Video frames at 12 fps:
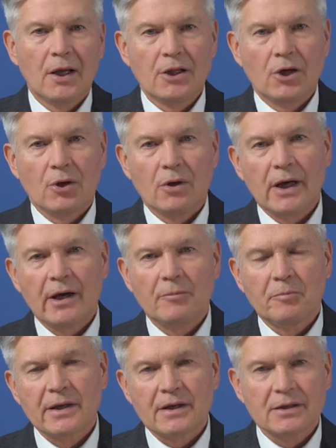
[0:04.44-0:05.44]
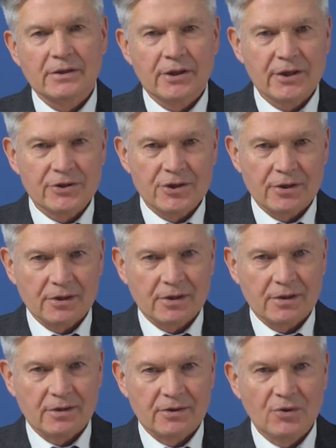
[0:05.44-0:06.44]
Hello, I'm Michael
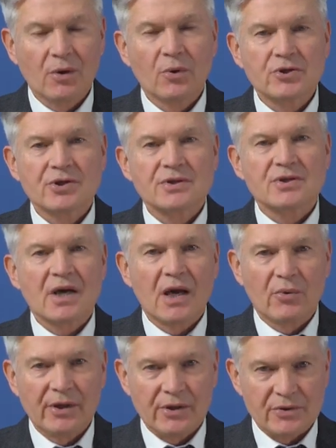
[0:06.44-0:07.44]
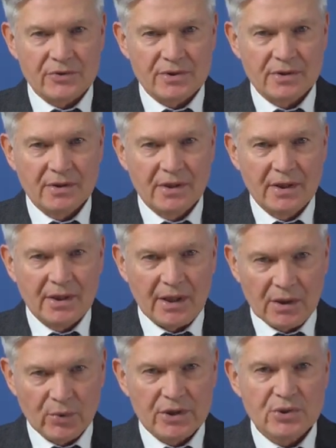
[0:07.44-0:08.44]
Kirichenko. You're watching Skyway News,
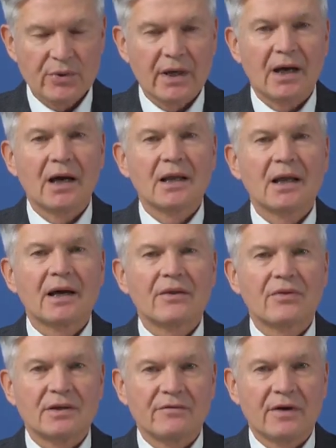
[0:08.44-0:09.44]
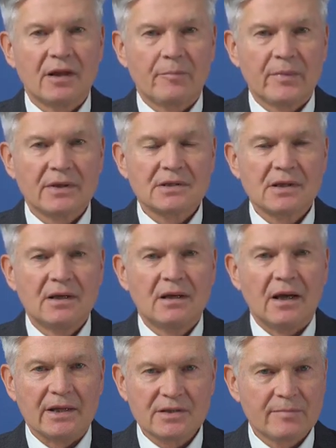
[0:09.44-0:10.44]
in which we highlight the development
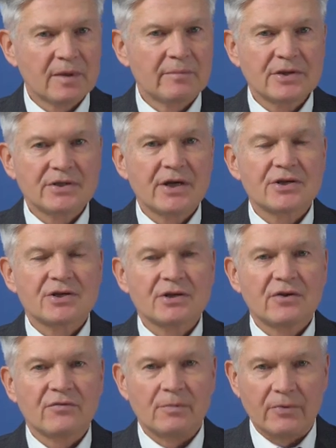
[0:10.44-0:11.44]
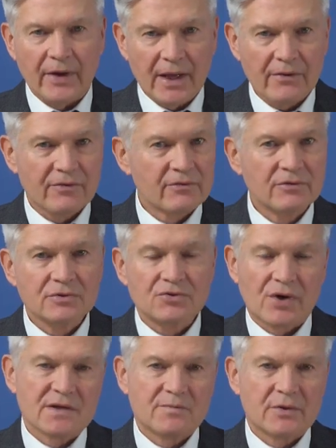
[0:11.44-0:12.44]
and implementation of breakthrough
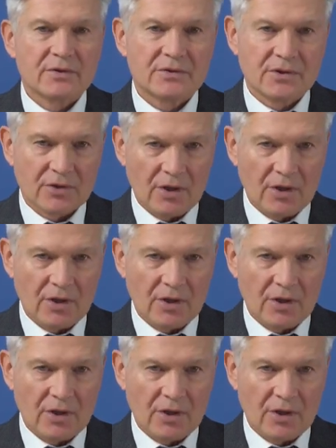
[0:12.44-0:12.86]
transport